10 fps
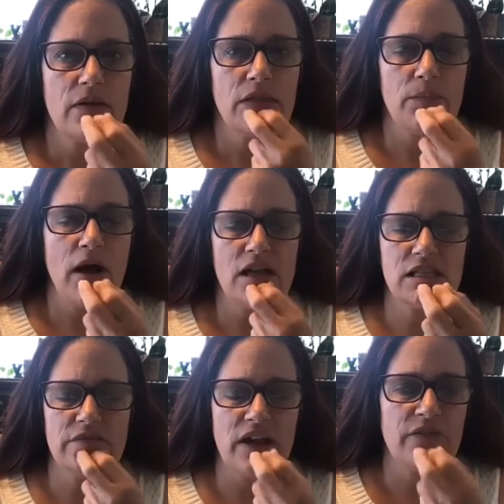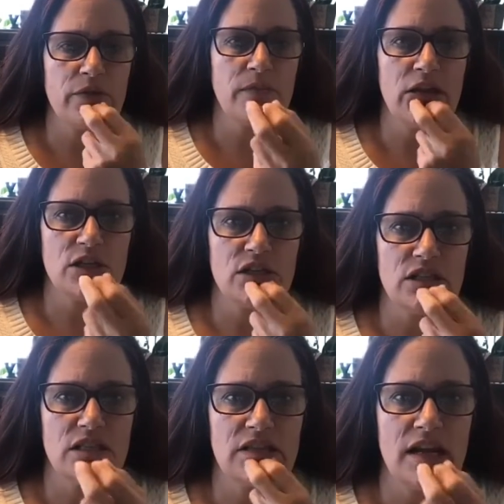the positive
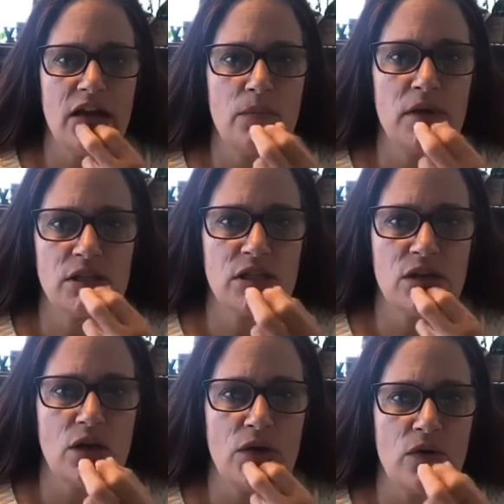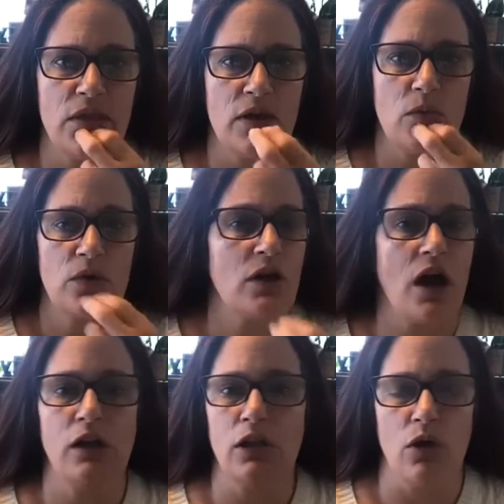affirmations that help us to know that we're
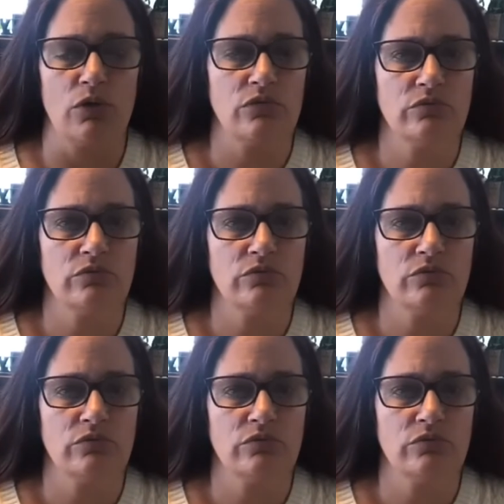not alone.